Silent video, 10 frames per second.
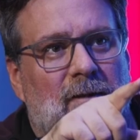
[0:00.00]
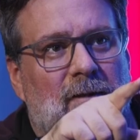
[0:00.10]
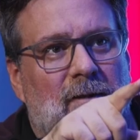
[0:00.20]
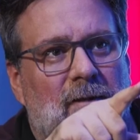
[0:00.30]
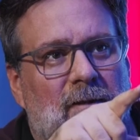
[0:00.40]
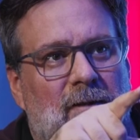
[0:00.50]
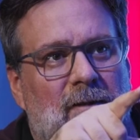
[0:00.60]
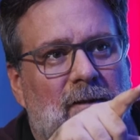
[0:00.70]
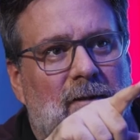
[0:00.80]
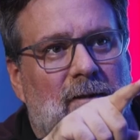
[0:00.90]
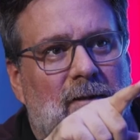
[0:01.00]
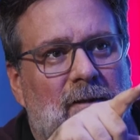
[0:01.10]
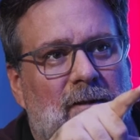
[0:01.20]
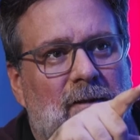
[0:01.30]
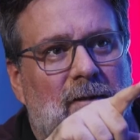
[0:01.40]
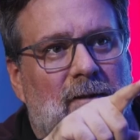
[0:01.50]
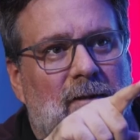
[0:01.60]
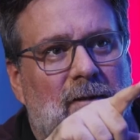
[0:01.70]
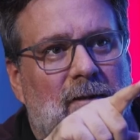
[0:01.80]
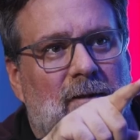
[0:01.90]
They're going to copy and
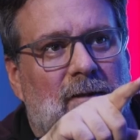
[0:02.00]
paste